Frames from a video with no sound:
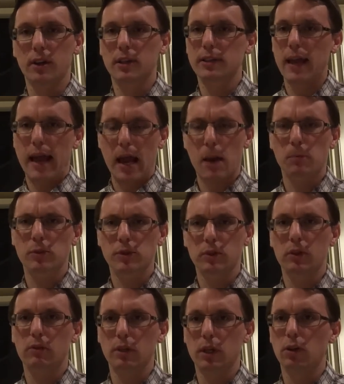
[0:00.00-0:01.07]
That's
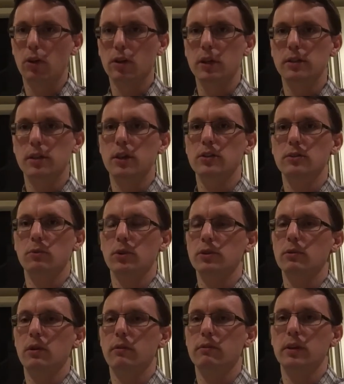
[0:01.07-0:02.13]
absolutely not the intention
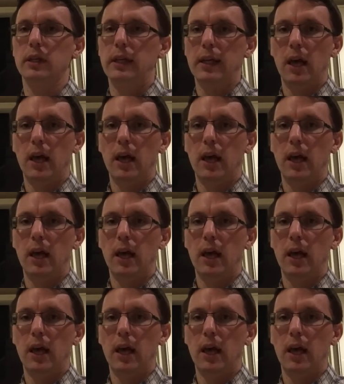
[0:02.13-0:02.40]
whatsoever.